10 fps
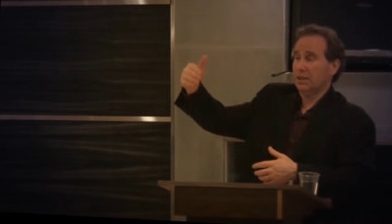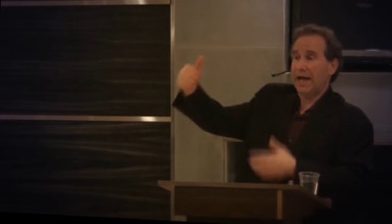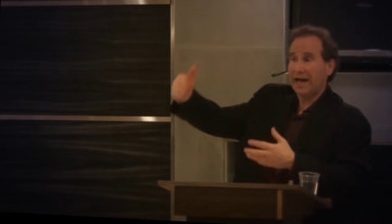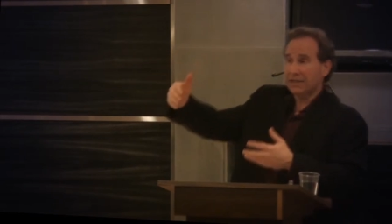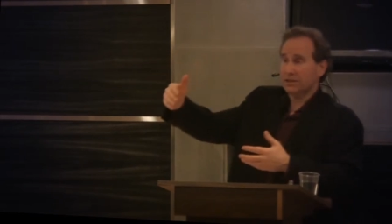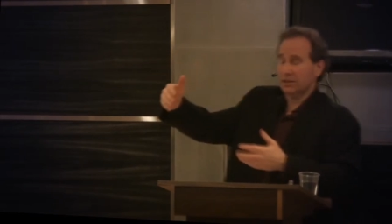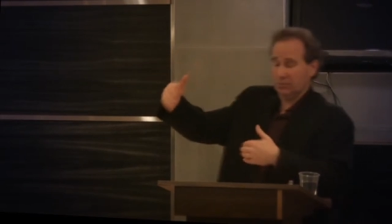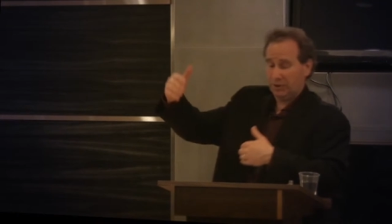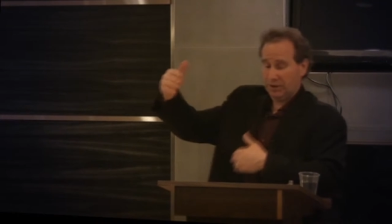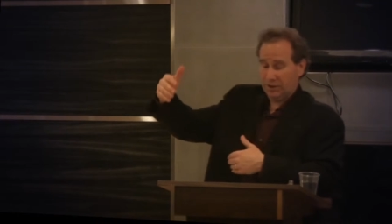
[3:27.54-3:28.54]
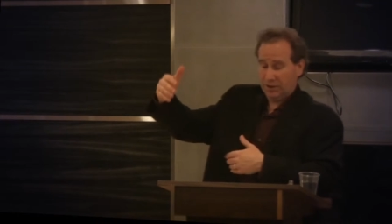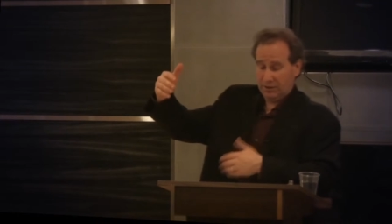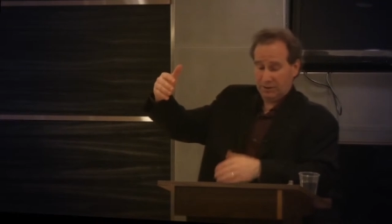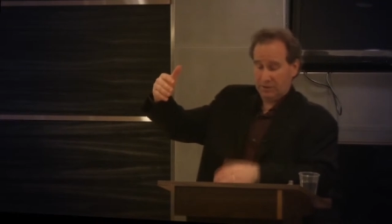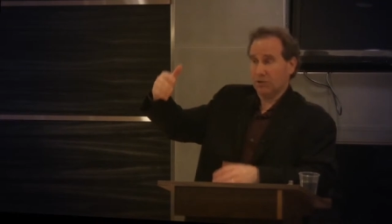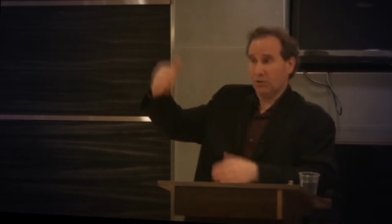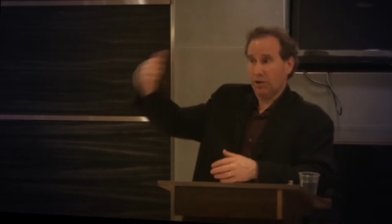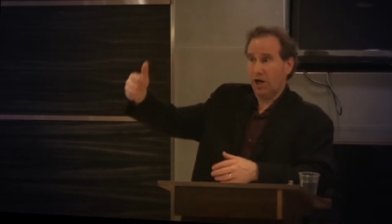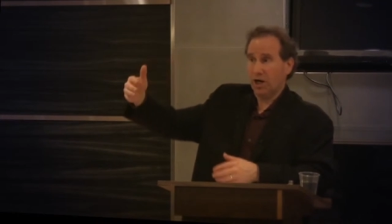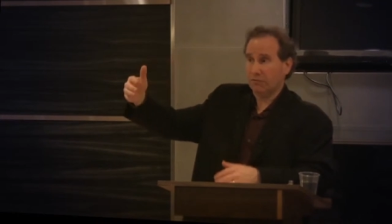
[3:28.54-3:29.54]
act, uh, with the, uh, the
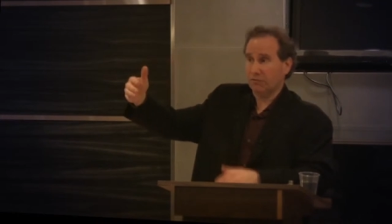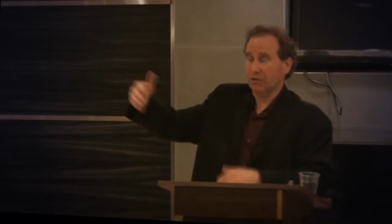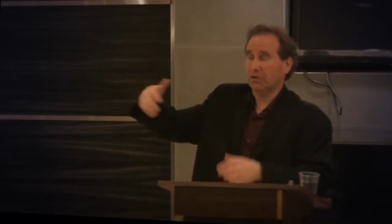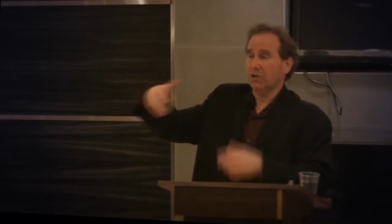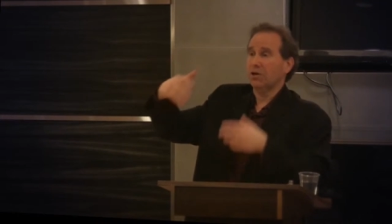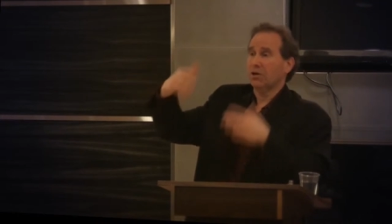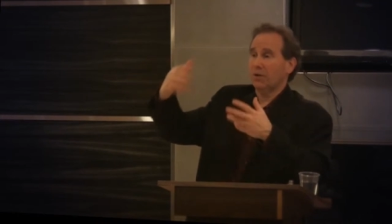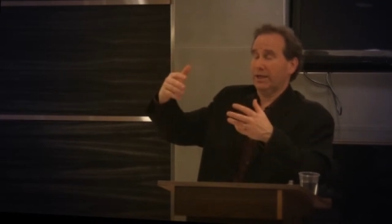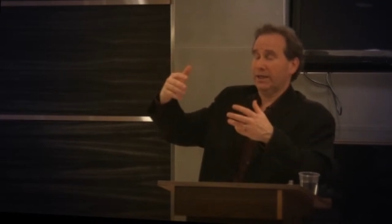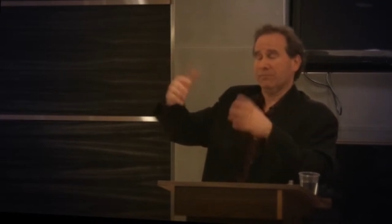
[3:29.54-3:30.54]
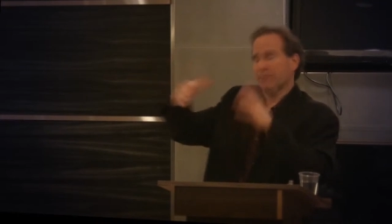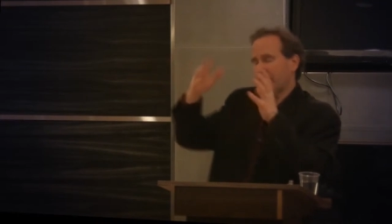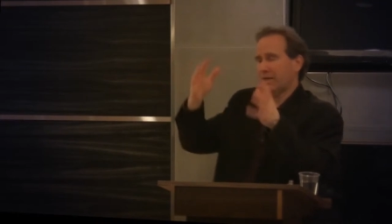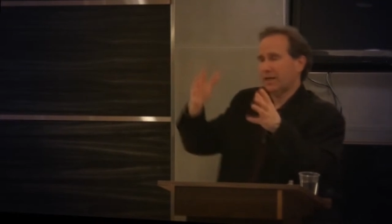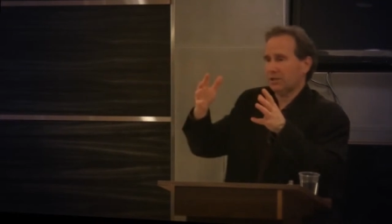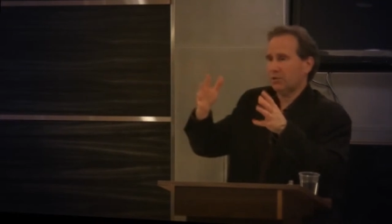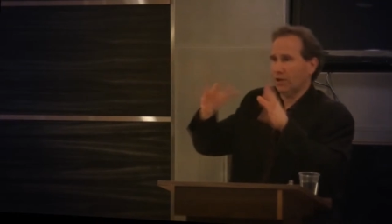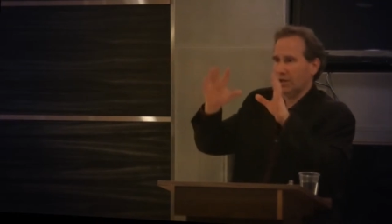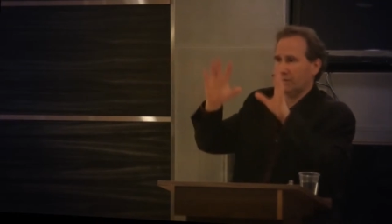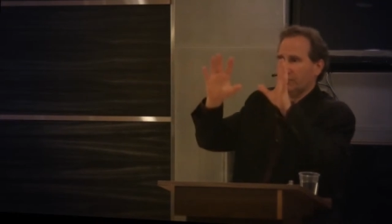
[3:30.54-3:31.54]
choreographer or anything, maybe not the
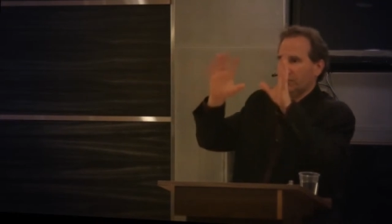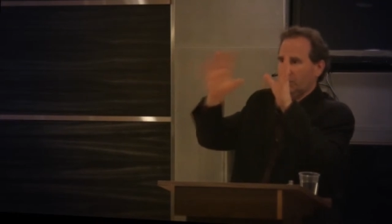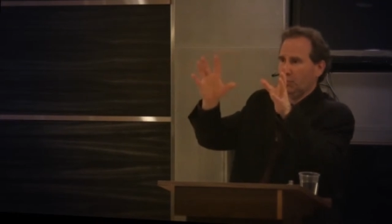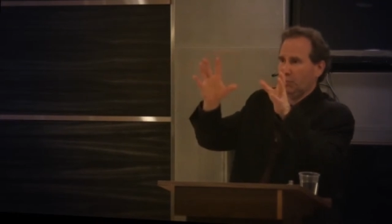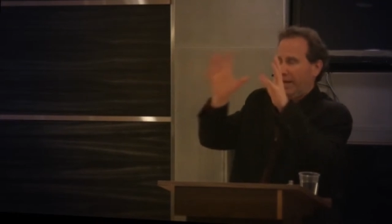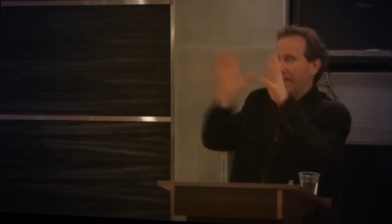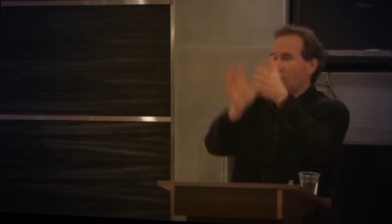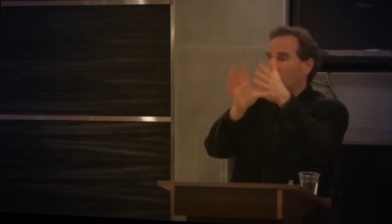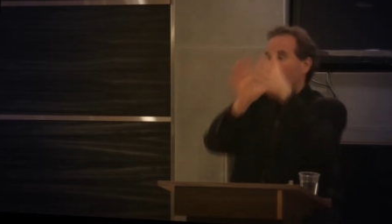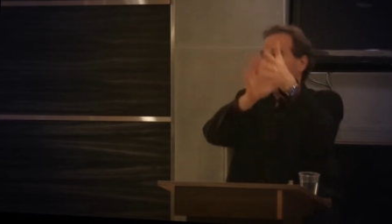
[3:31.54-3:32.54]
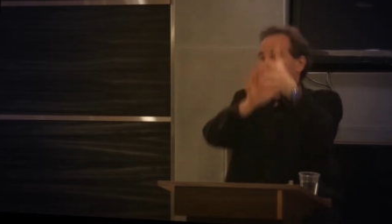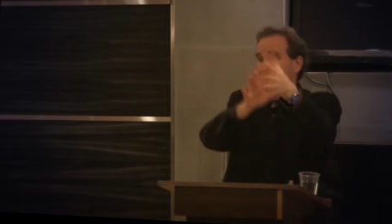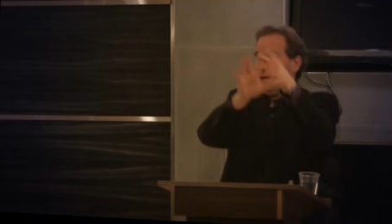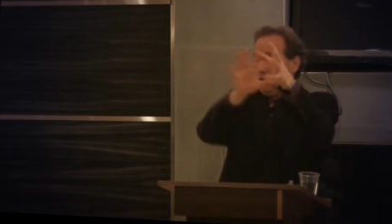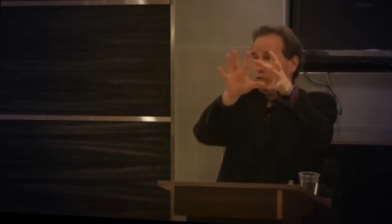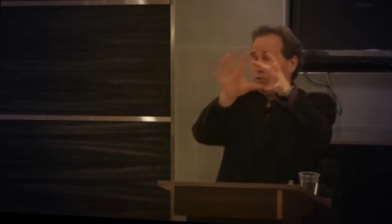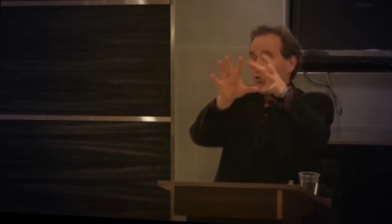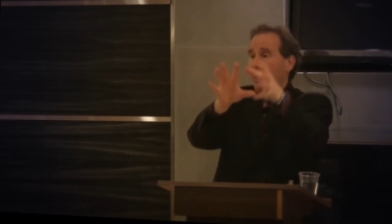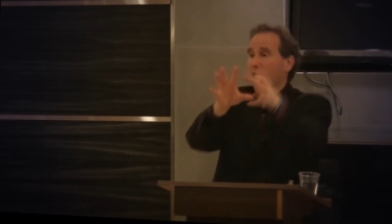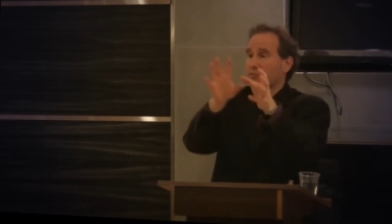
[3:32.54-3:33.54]
choreographer, who, who may own this, their own
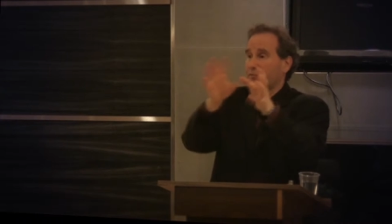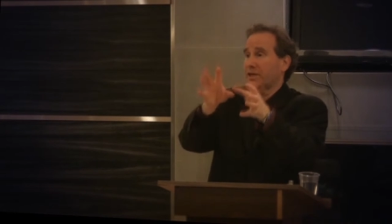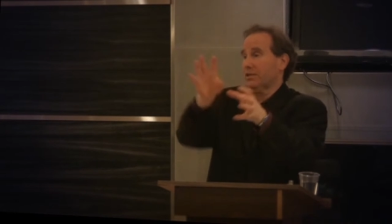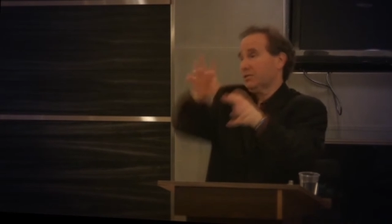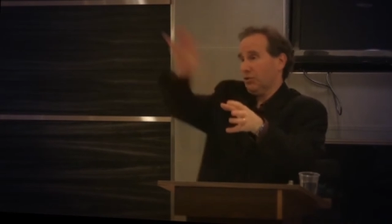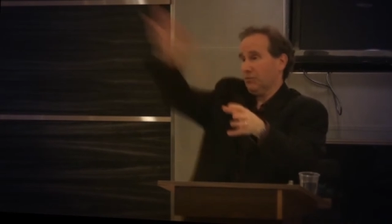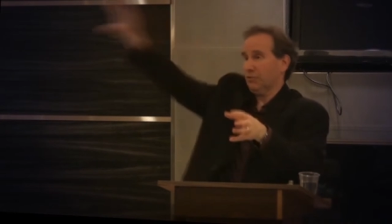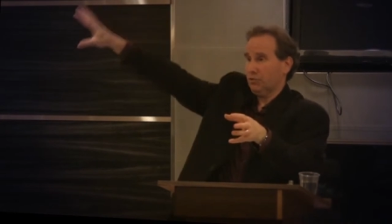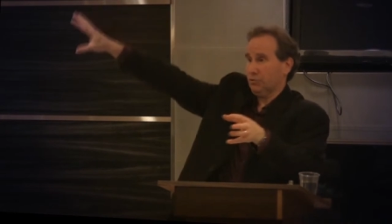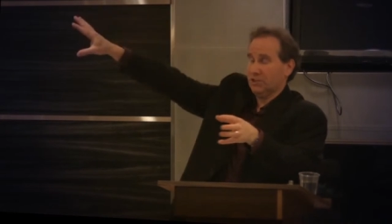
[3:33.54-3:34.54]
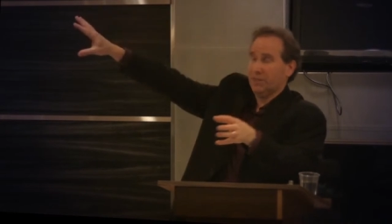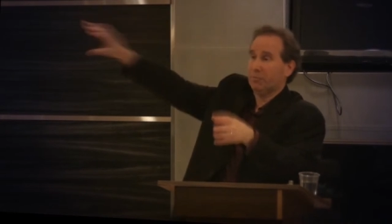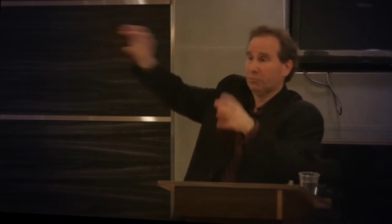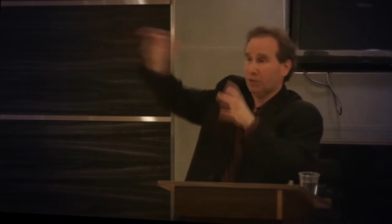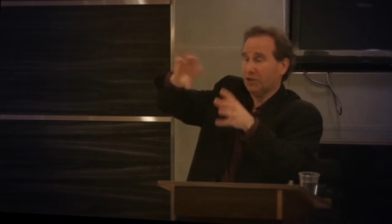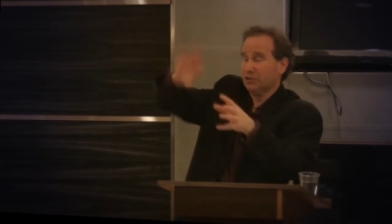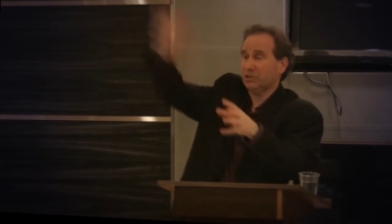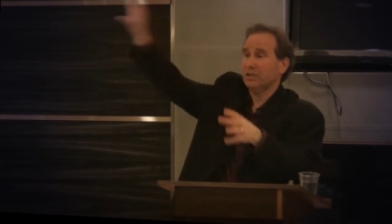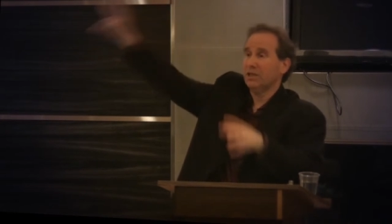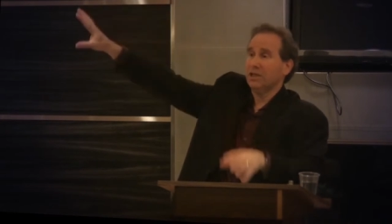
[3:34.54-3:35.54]
choreography, and so if you do a separate
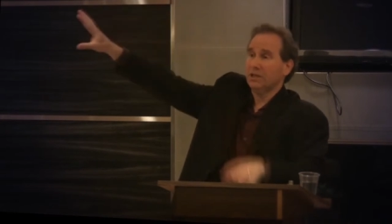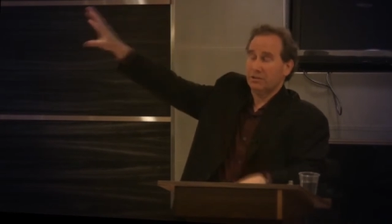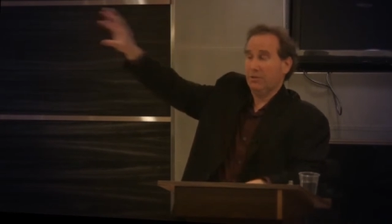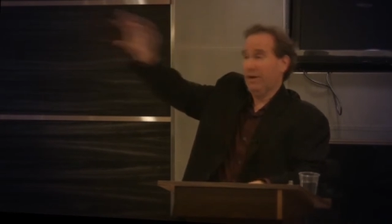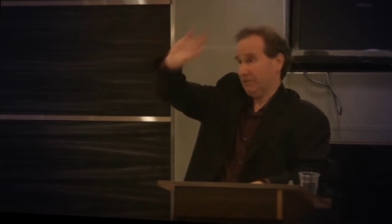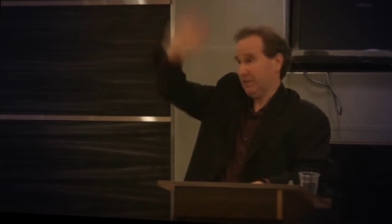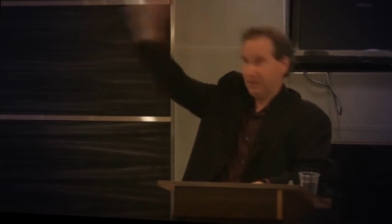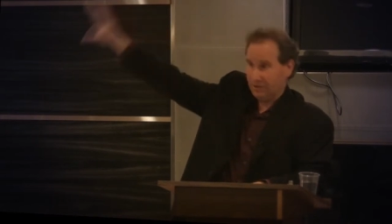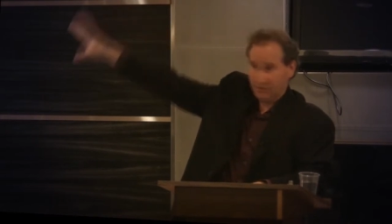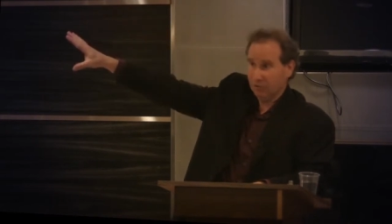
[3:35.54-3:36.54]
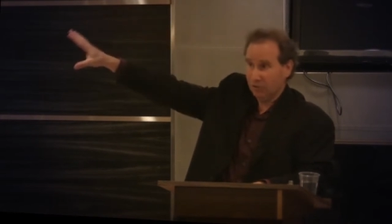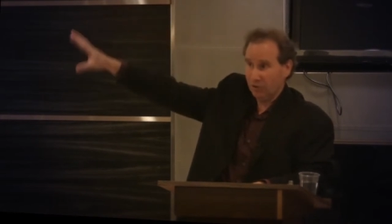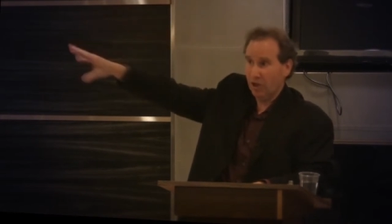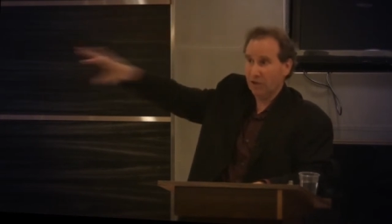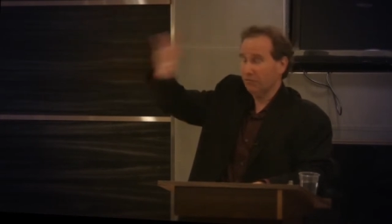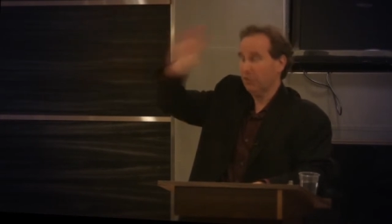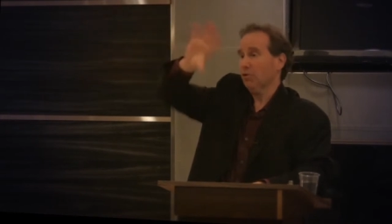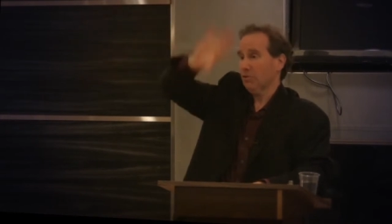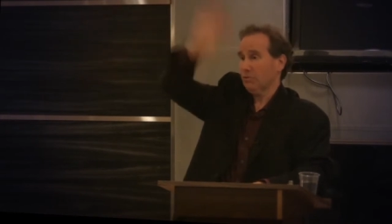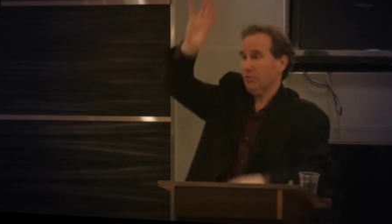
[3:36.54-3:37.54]
production, you have to get a different choreographer
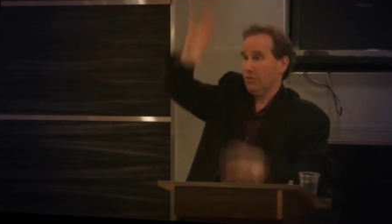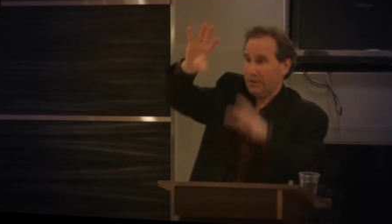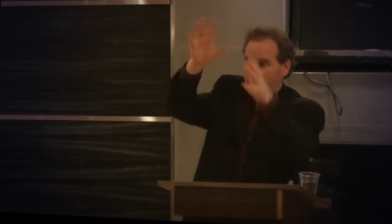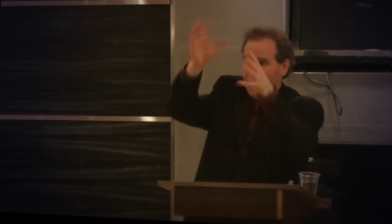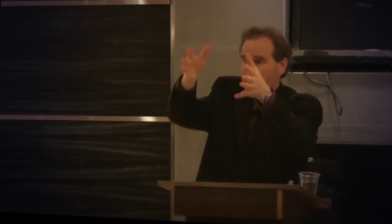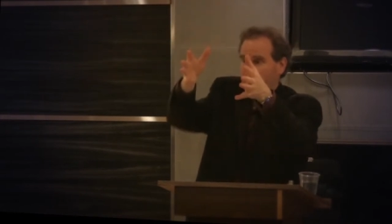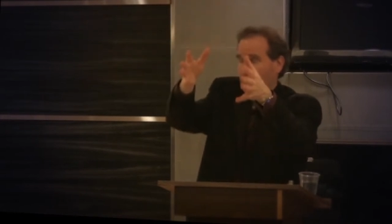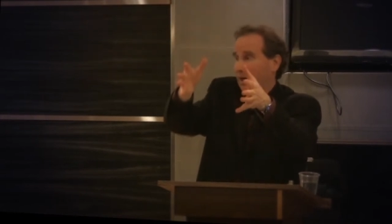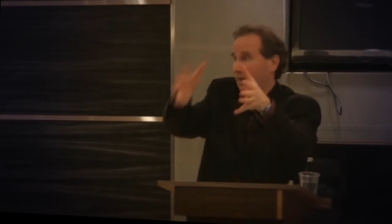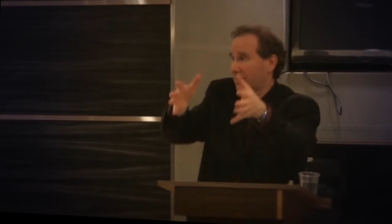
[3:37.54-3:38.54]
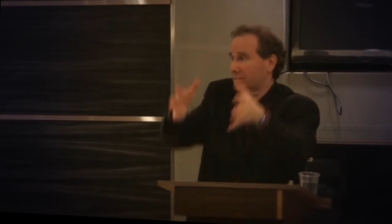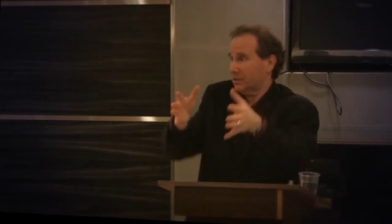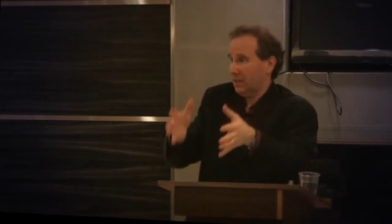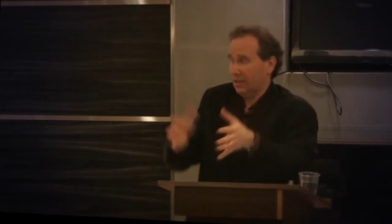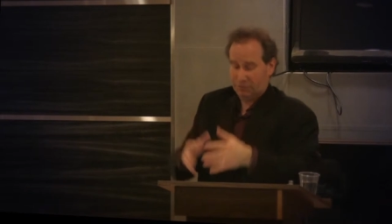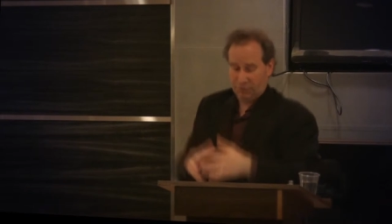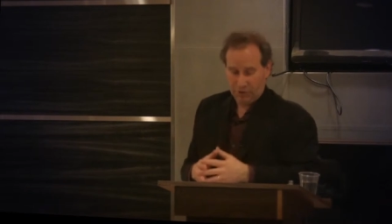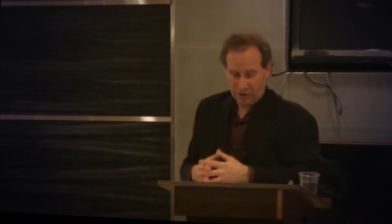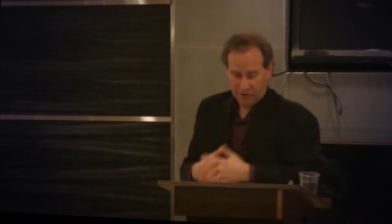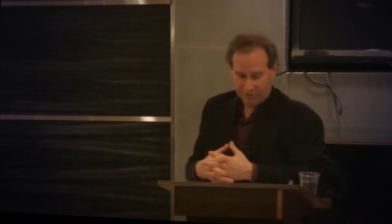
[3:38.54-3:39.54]
or, or have a right to that
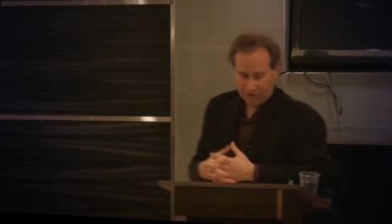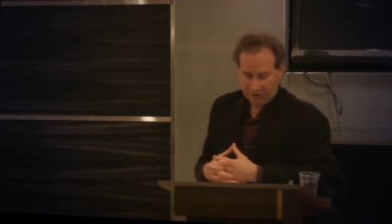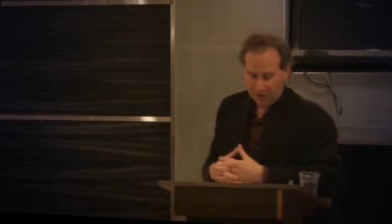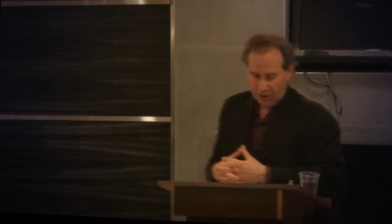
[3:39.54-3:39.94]
choreography.